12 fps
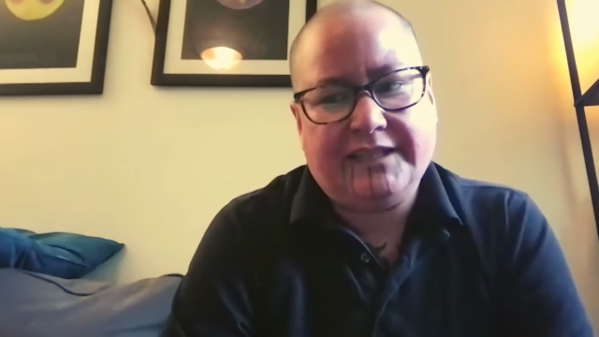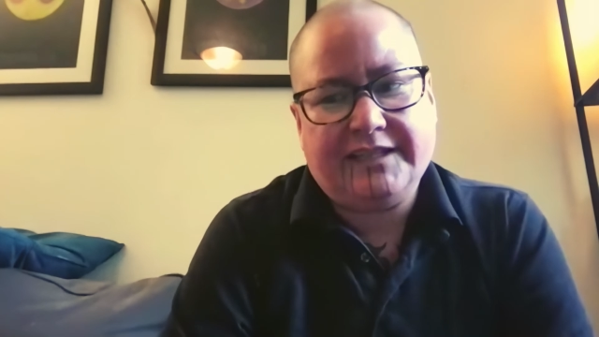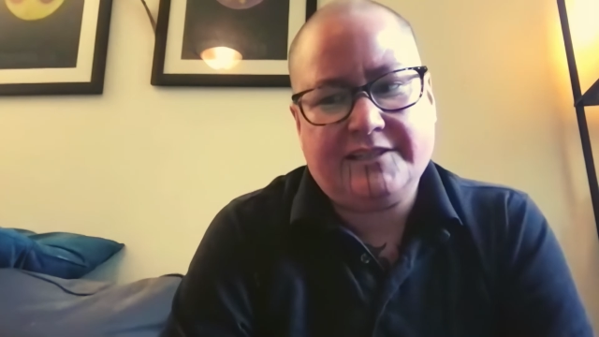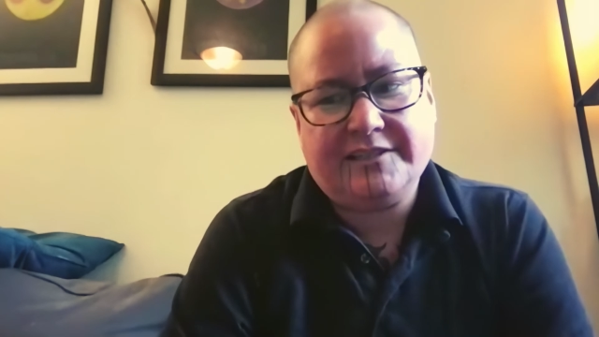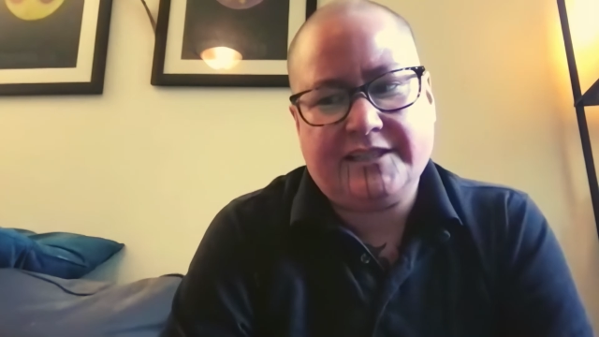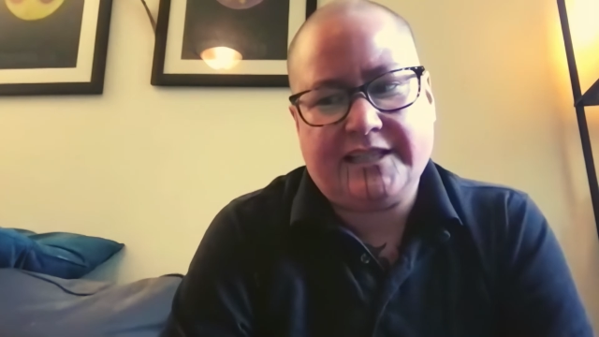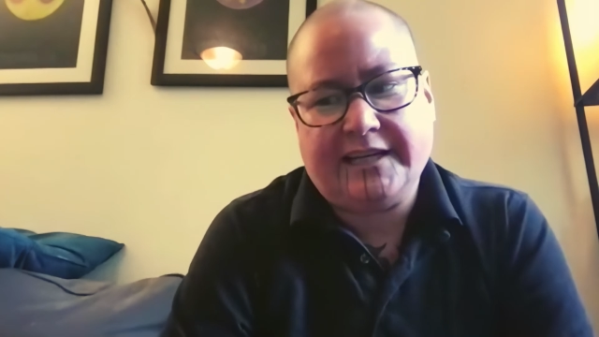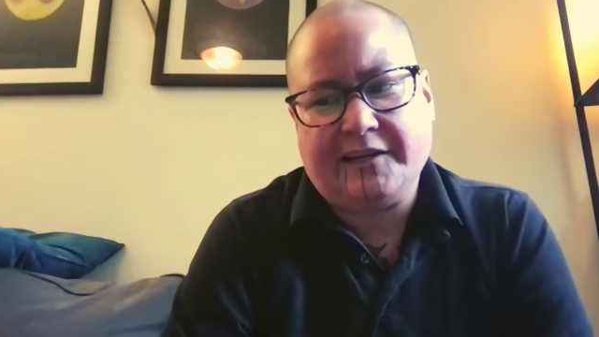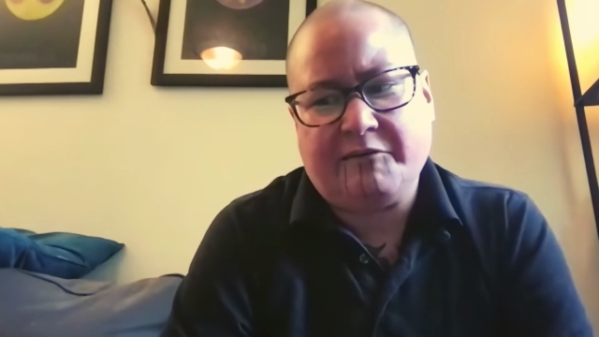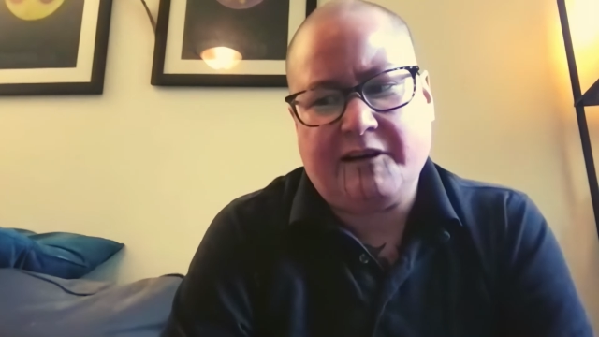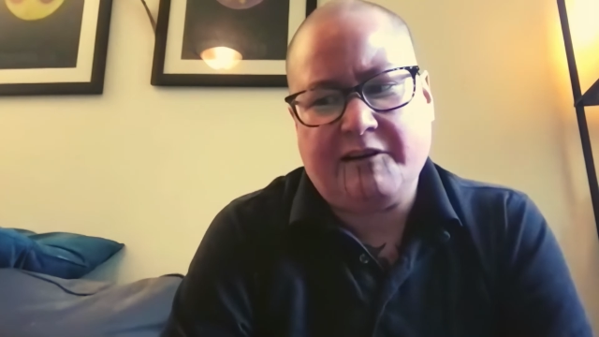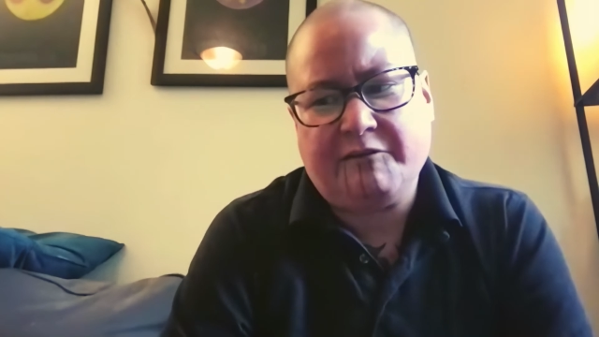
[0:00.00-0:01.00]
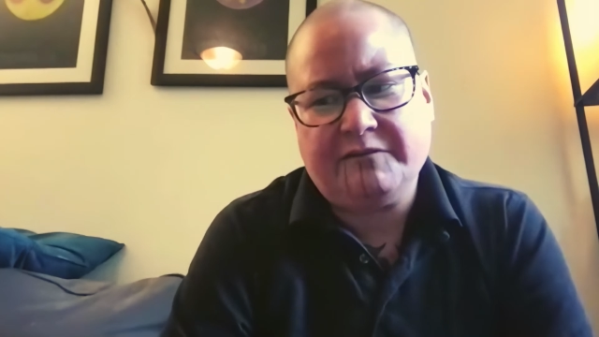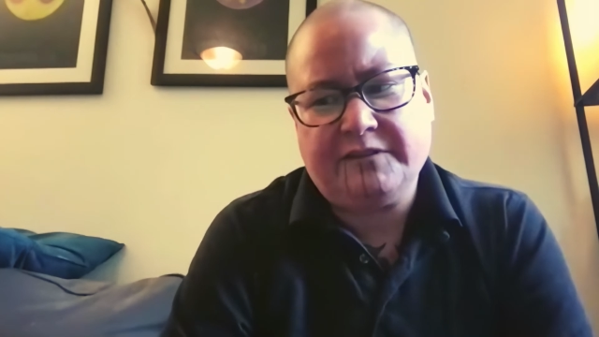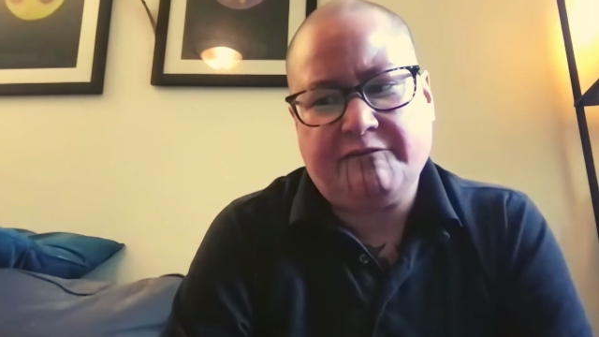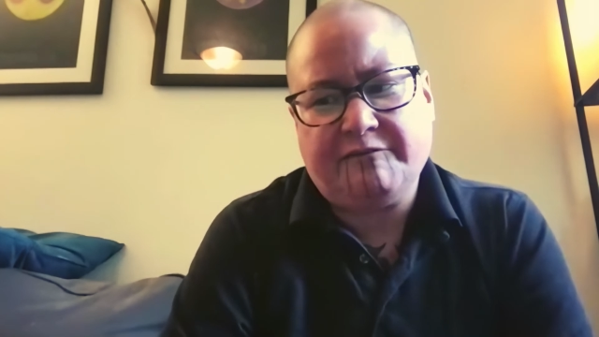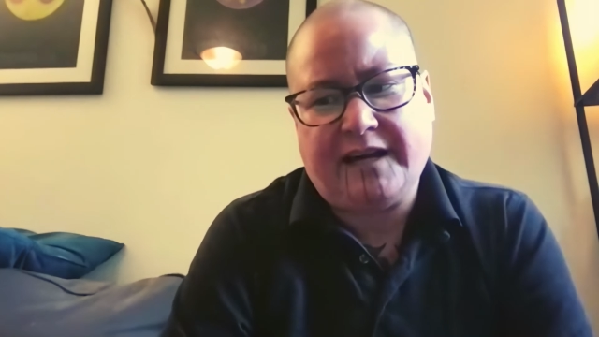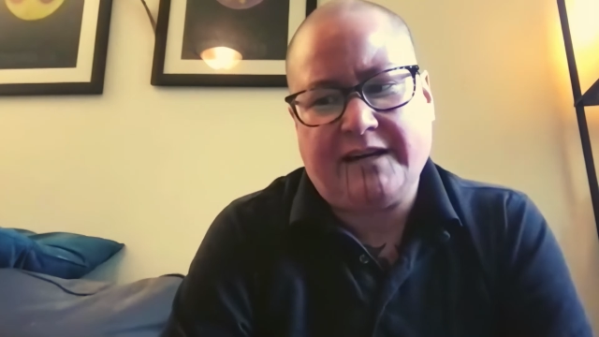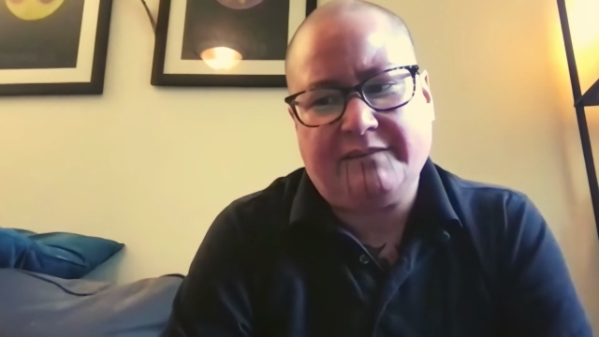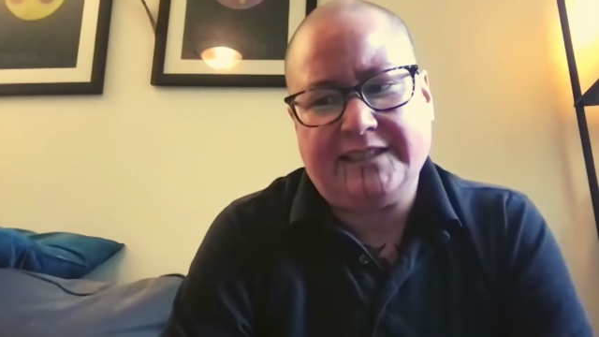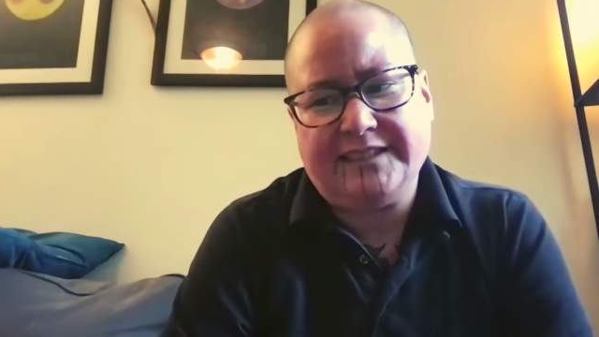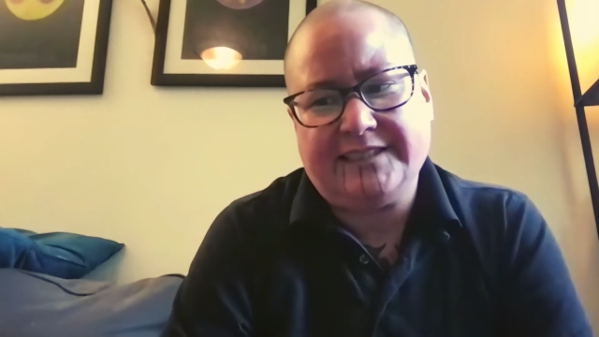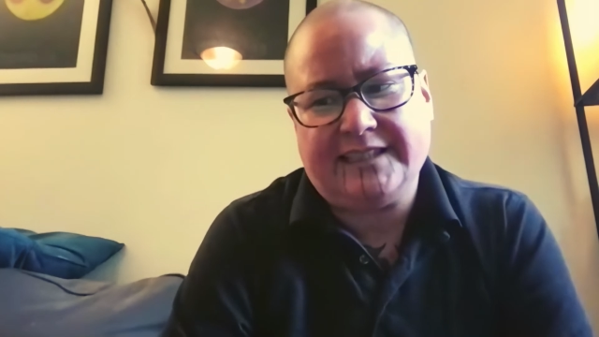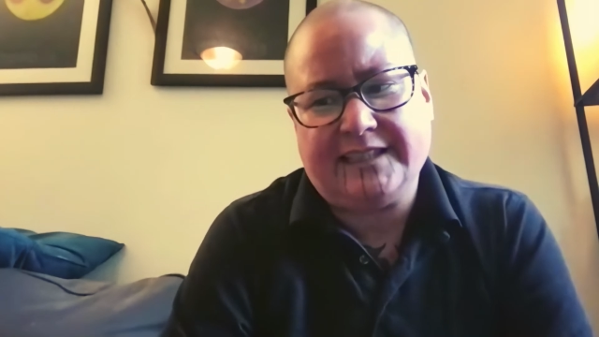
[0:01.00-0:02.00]
kids are taken away from their
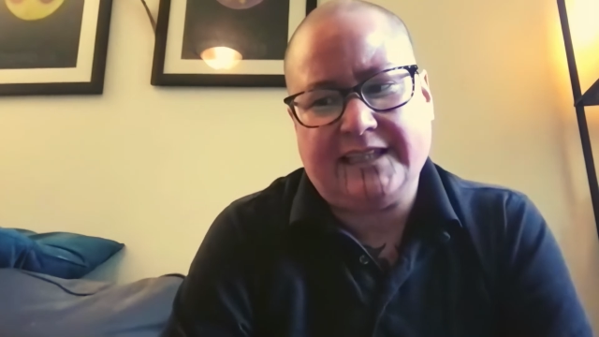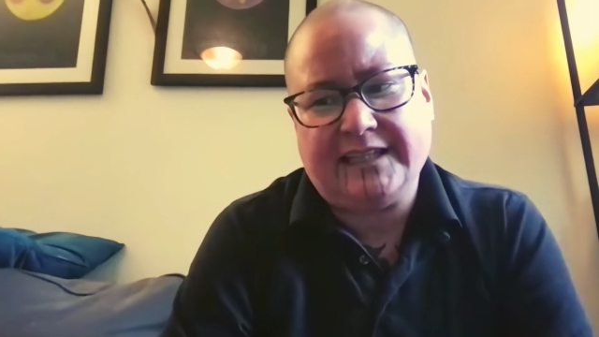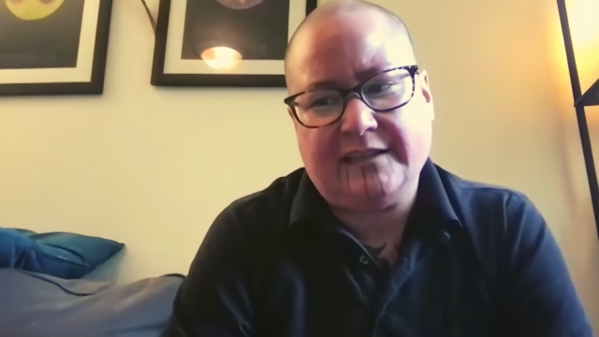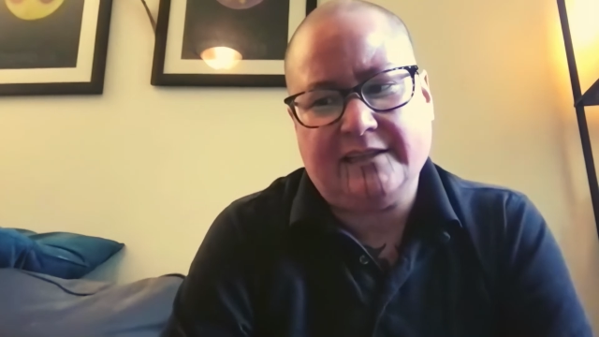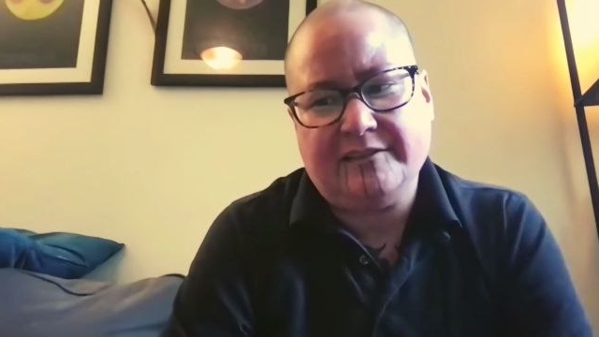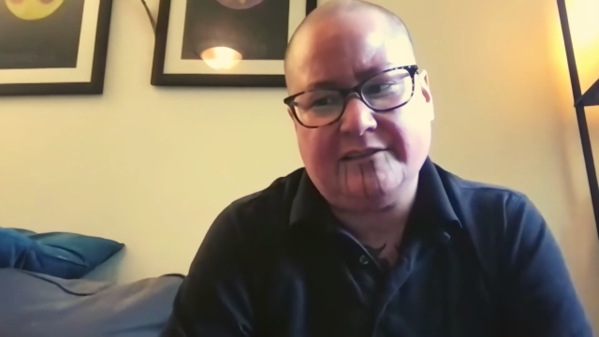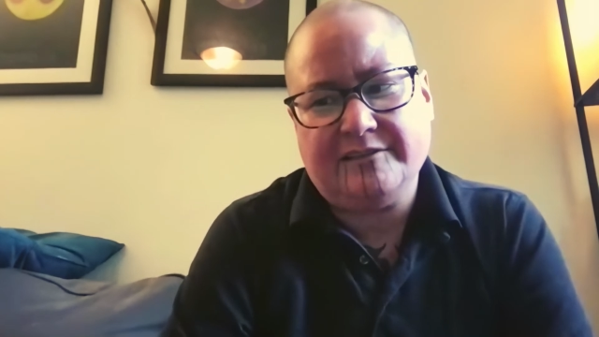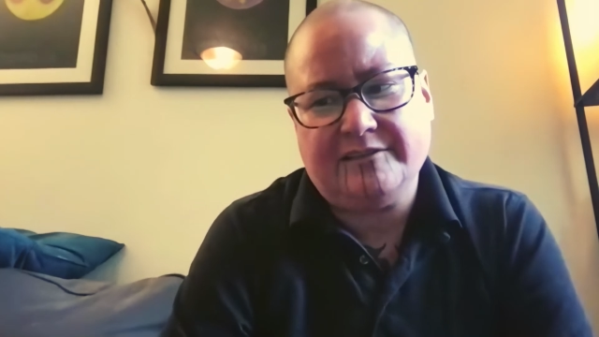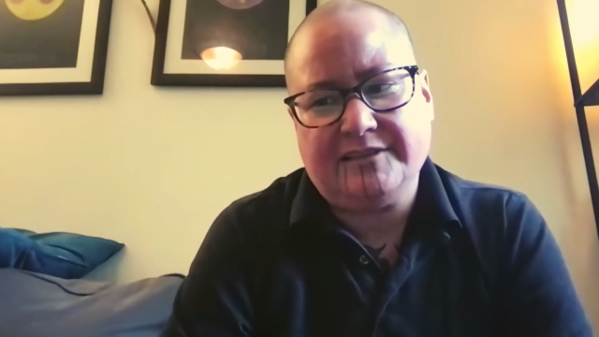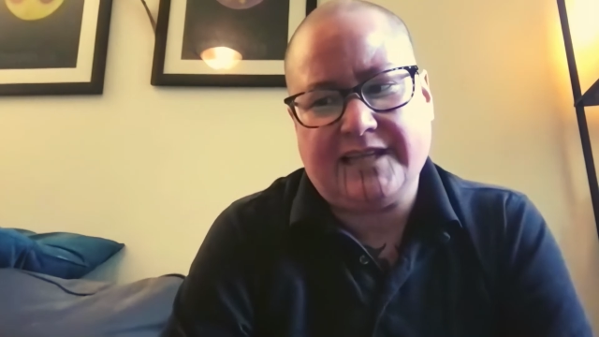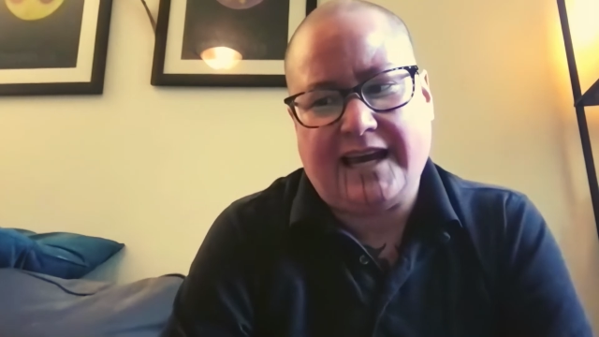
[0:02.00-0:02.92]
families and they lose